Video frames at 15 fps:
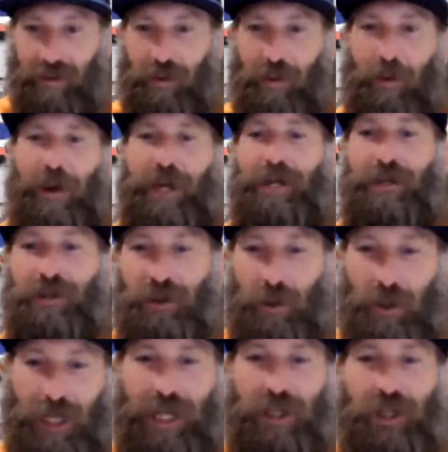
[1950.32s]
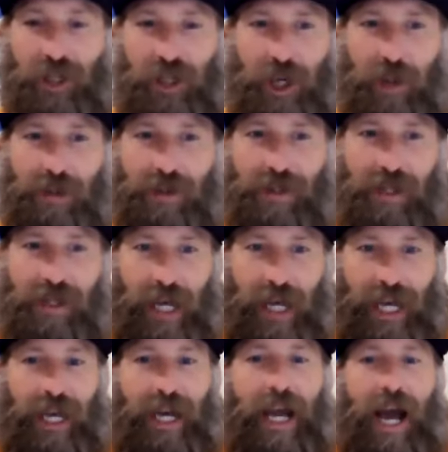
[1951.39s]
or yeah. industry relationships,
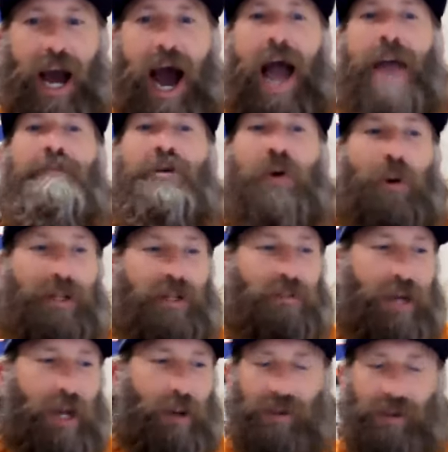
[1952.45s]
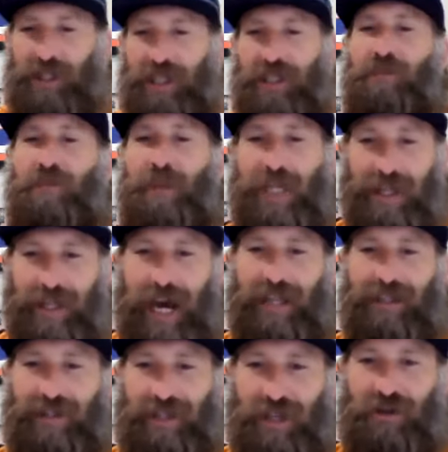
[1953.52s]
like I'm going to be able to speed
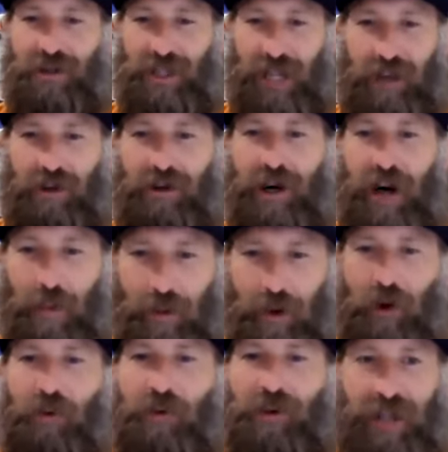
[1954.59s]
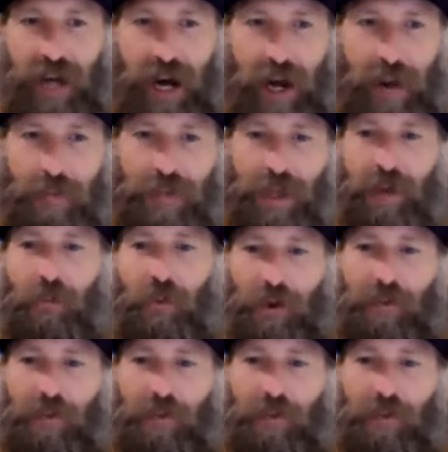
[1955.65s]
that sales cycle up over time with